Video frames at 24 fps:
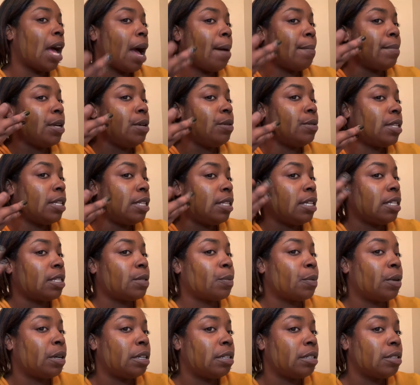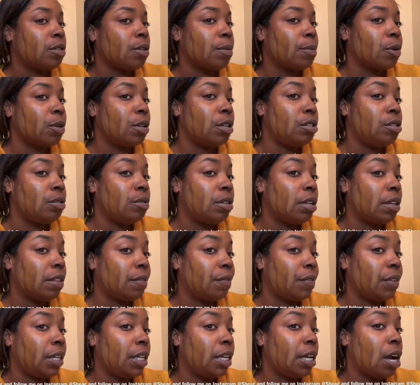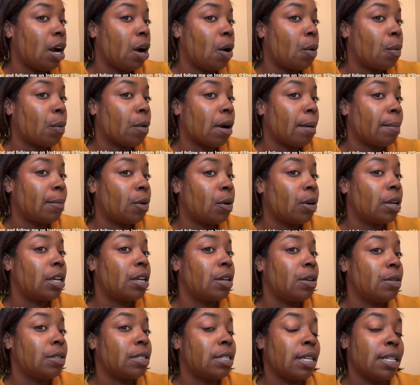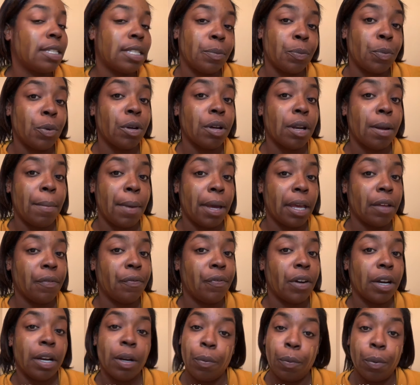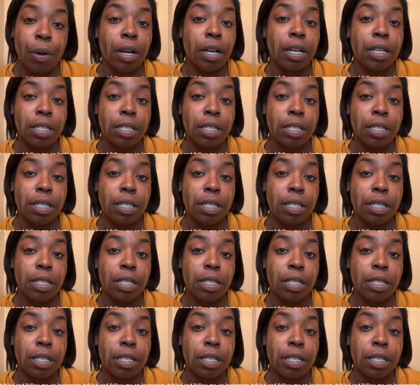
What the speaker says: I'm using this one, so I'm gonna do another video where I'm gonna use this and we're gonna make it fucking work.